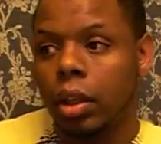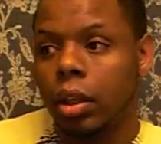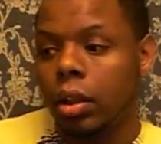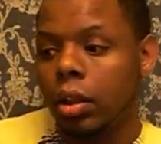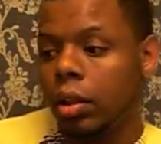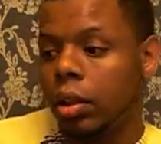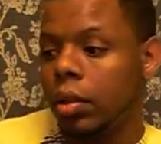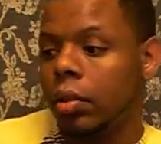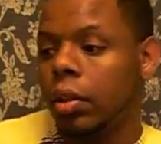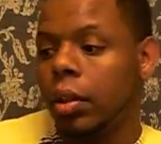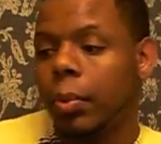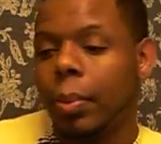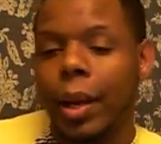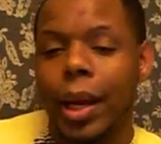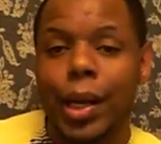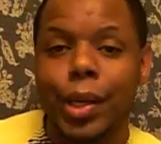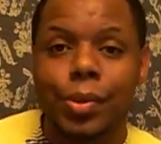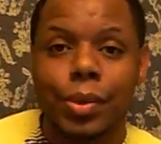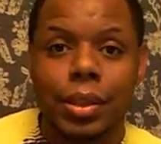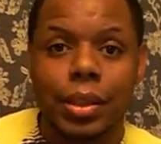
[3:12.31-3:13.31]
the
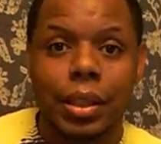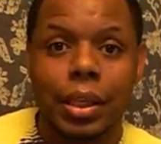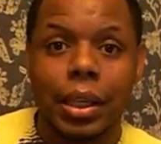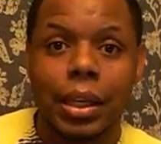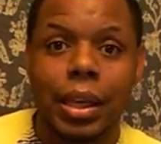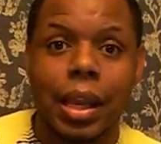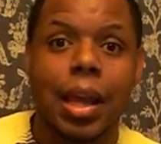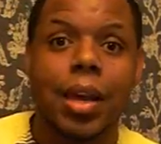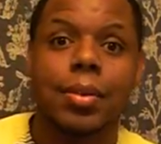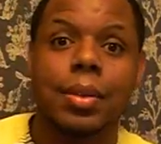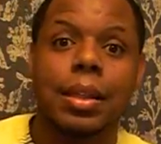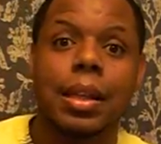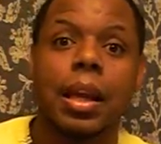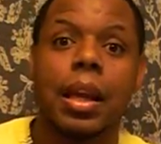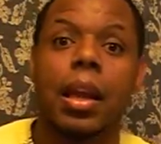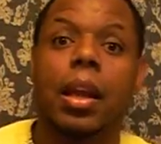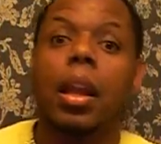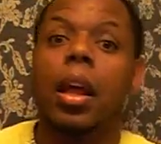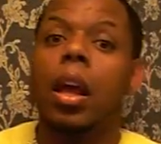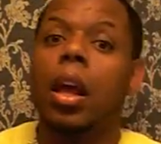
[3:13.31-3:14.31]
Patriots, and he lost
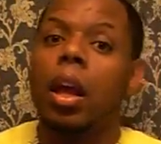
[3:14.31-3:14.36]
that.